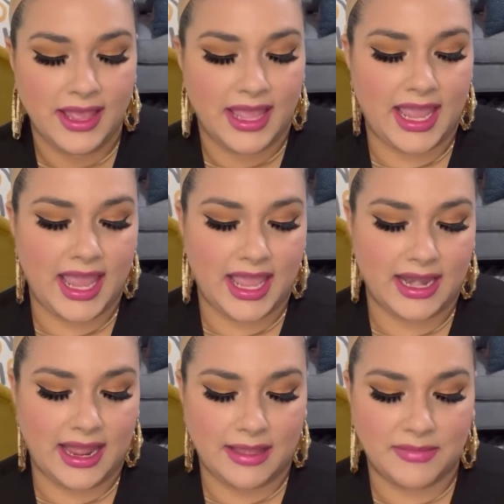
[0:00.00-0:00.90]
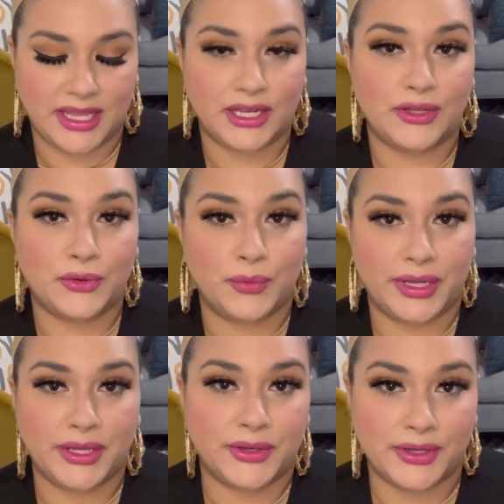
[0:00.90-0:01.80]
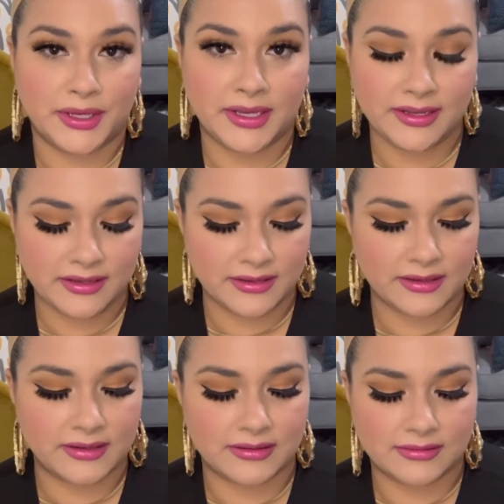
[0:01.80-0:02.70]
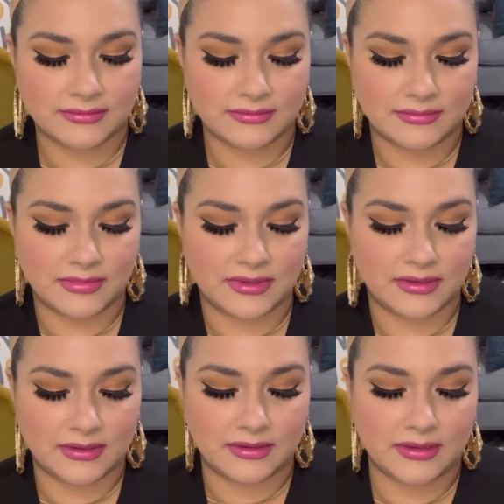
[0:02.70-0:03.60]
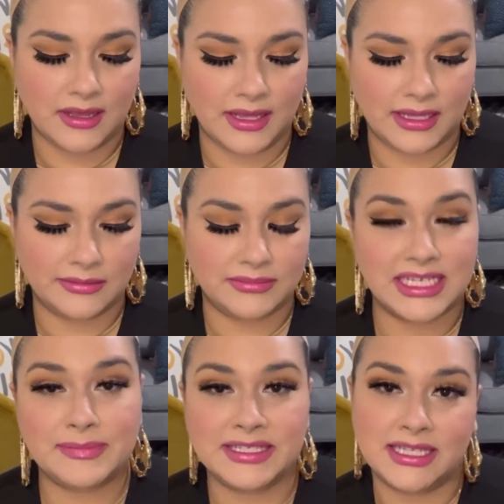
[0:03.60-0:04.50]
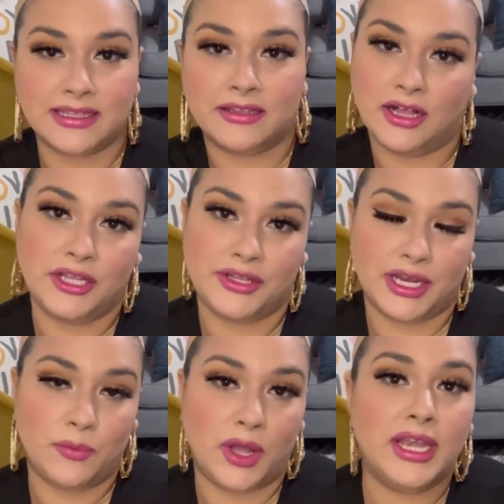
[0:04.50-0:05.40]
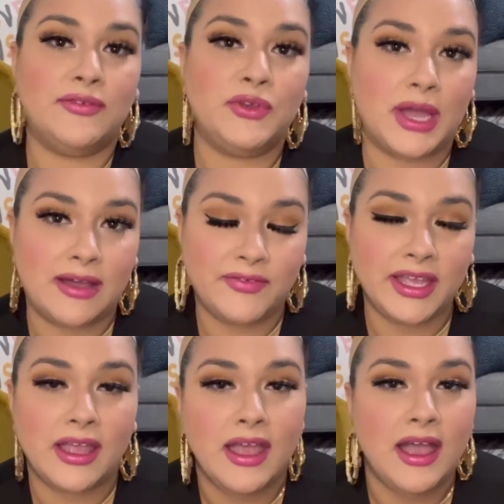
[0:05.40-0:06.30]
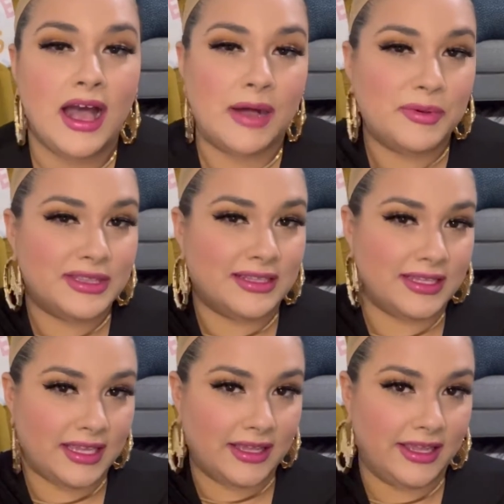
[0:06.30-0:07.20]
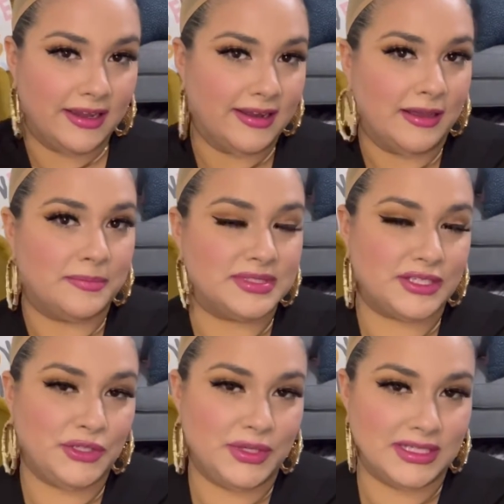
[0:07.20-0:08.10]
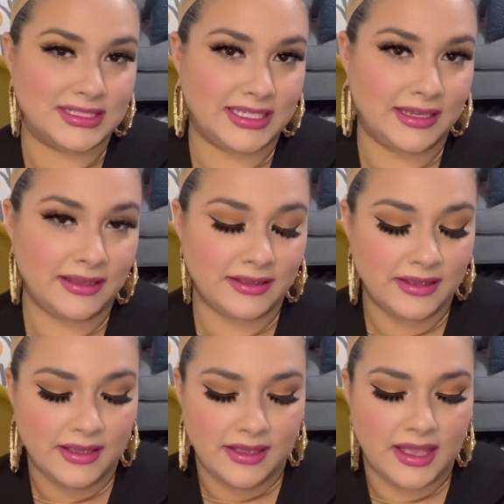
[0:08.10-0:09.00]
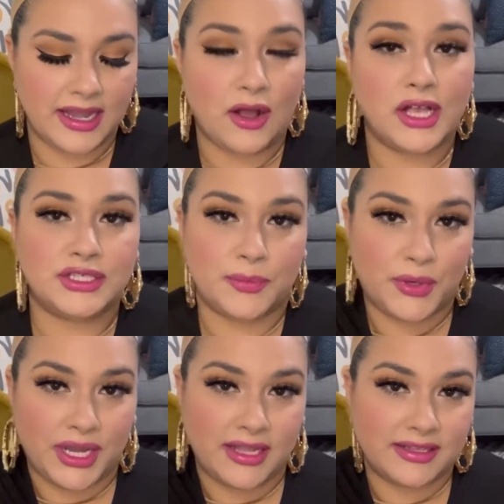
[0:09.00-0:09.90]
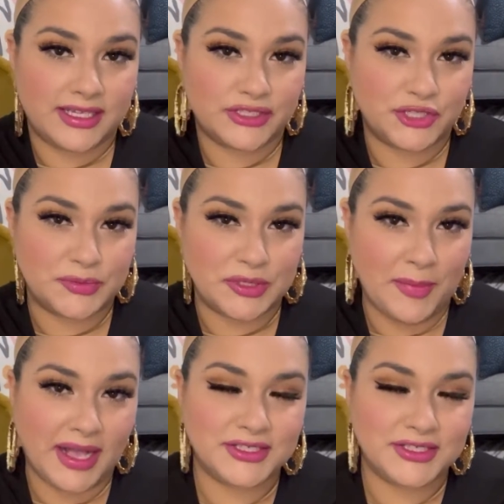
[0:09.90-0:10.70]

and I made it look really good, that's basically the color that I want. And if you haven't, I'll put the link here up so you can see it, and I'll also put it in the description box, so